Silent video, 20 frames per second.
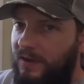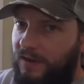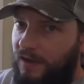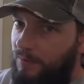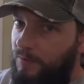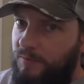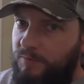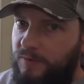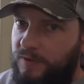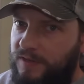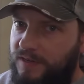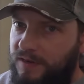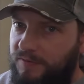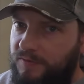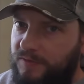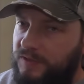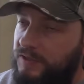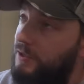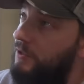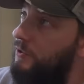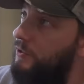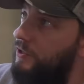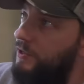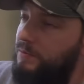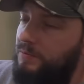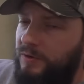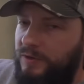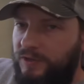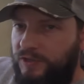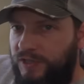come up with a different
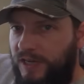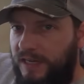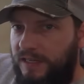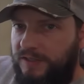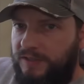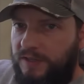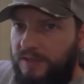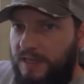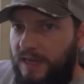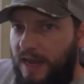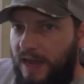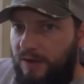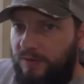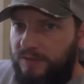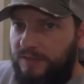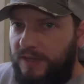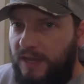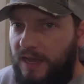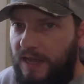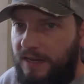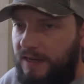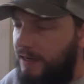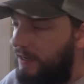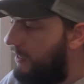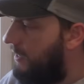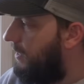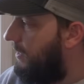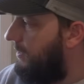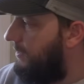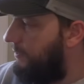solution, put shades on the outside.
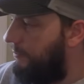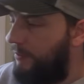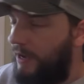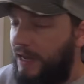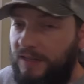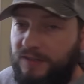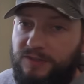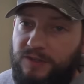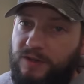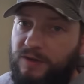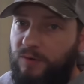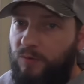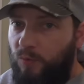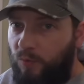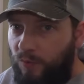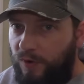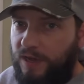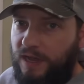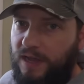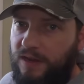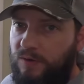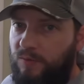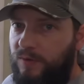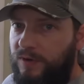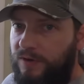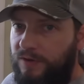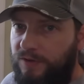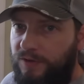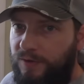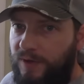It depends on what kind of
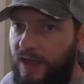window you